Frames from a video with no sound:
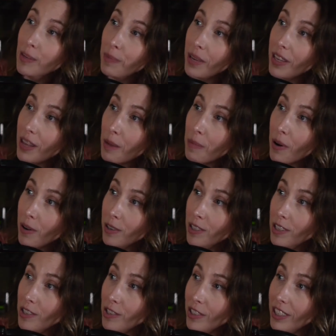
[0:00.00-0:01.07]
play that part
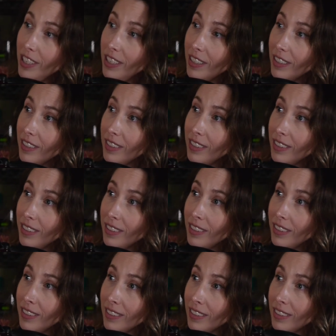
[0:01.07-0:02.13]
initially.
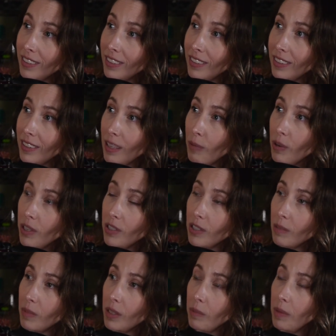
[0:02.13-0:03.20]
They wanted
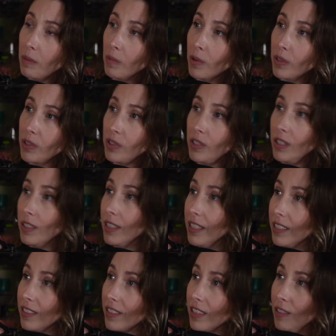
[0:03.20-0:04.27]
someone a bit more
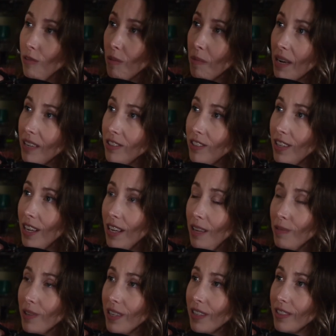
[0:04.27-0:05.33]
serious. Can you imagine
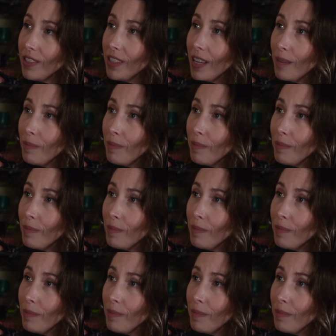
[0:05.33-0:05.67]
anyone else in that